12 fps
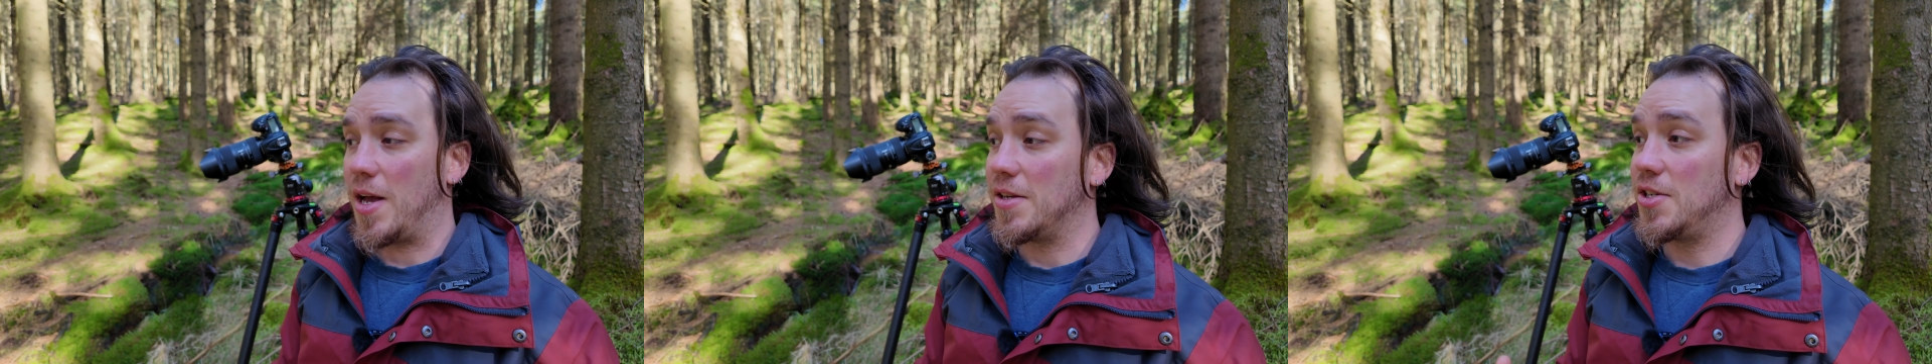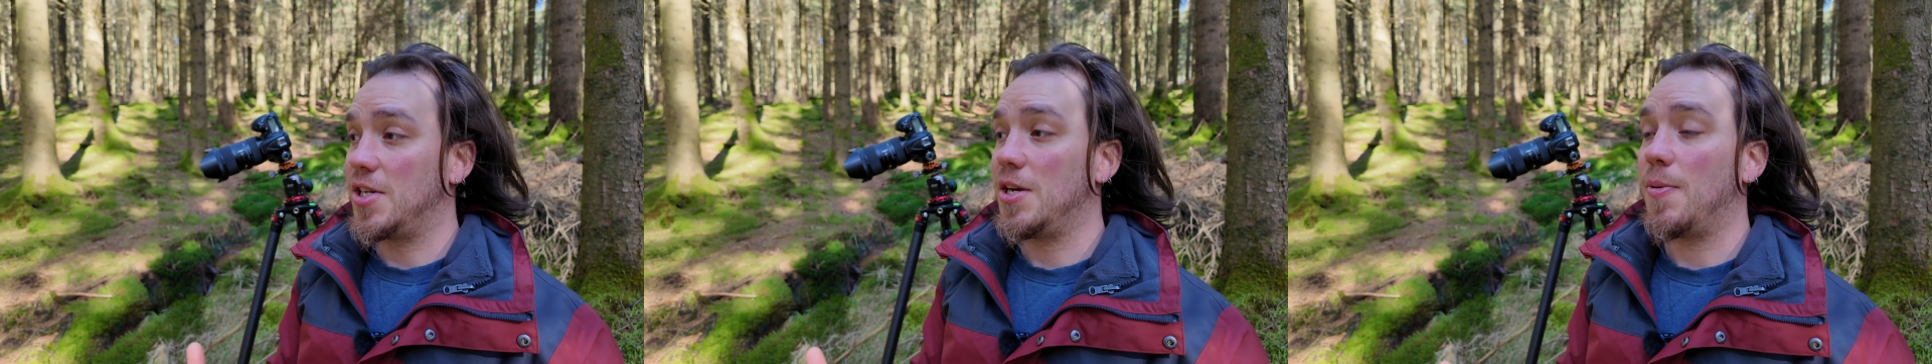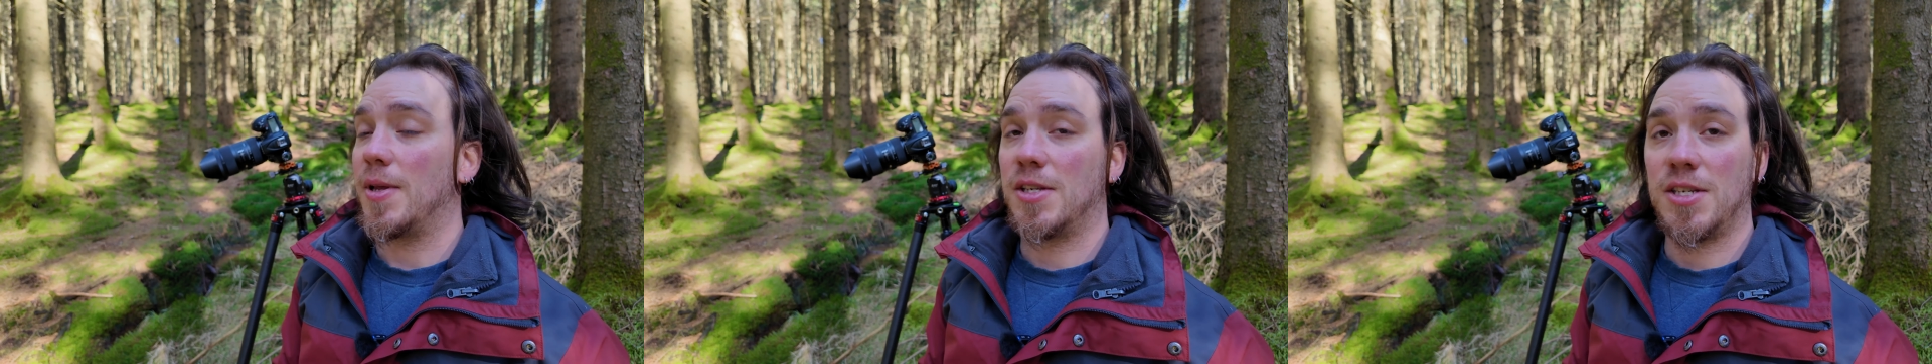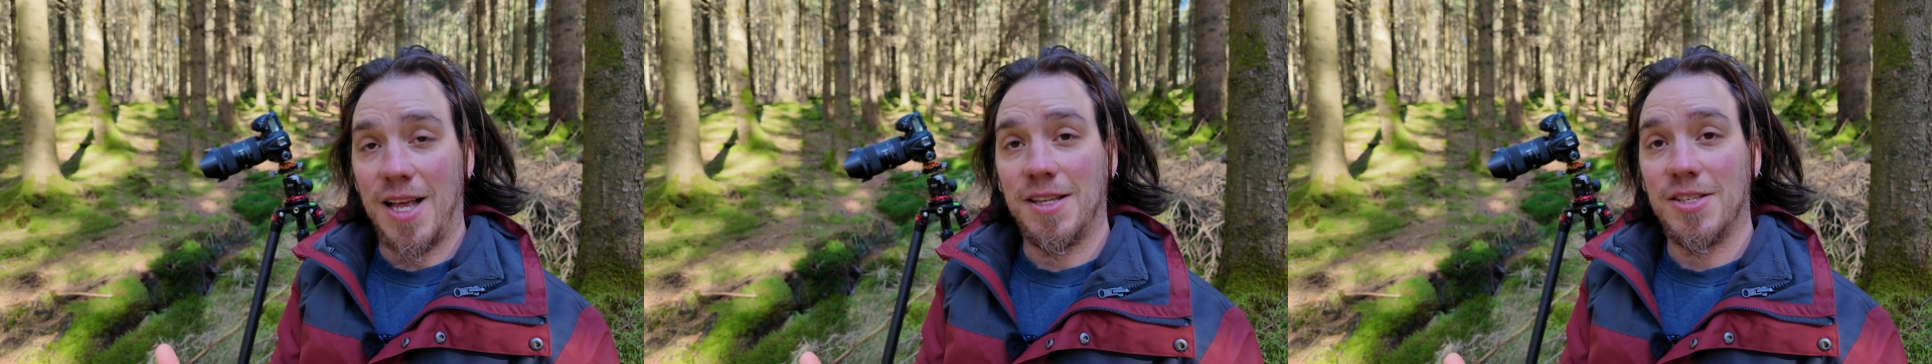and see what
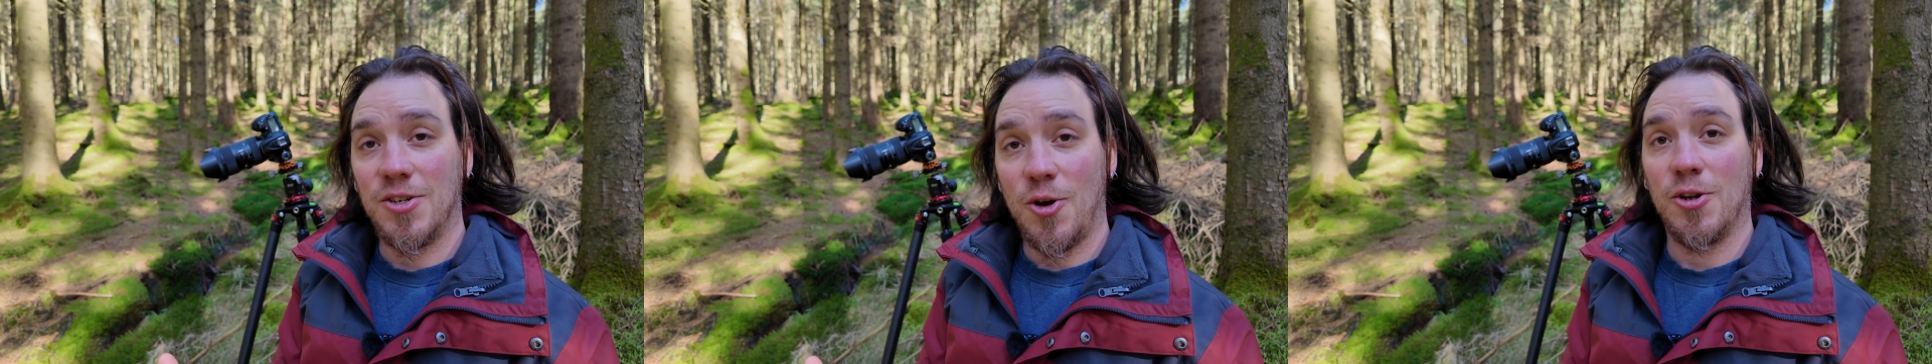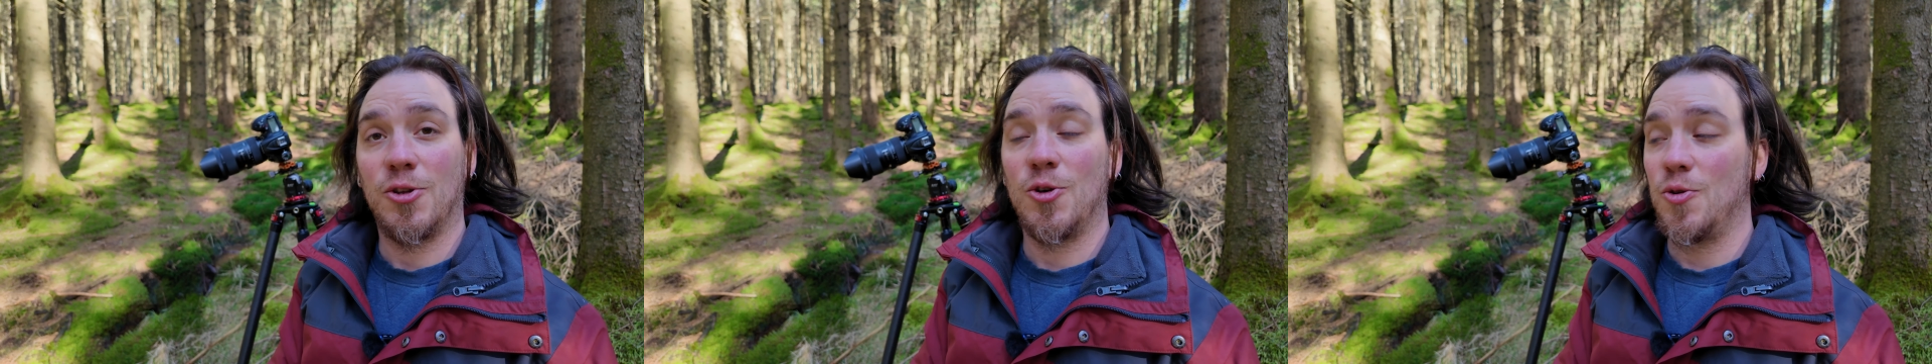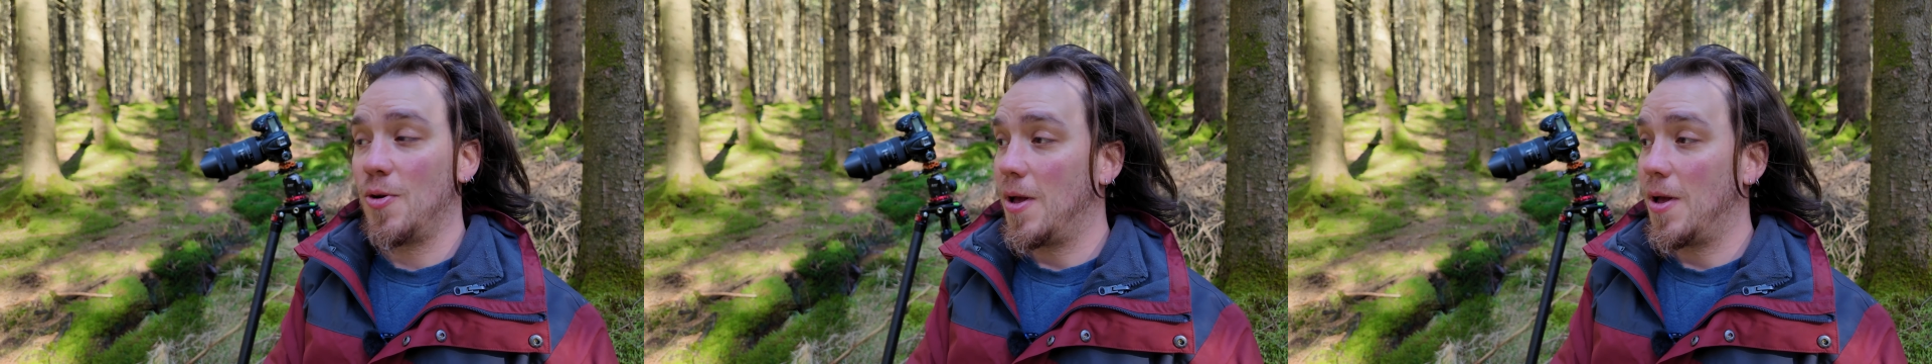that's gonna do.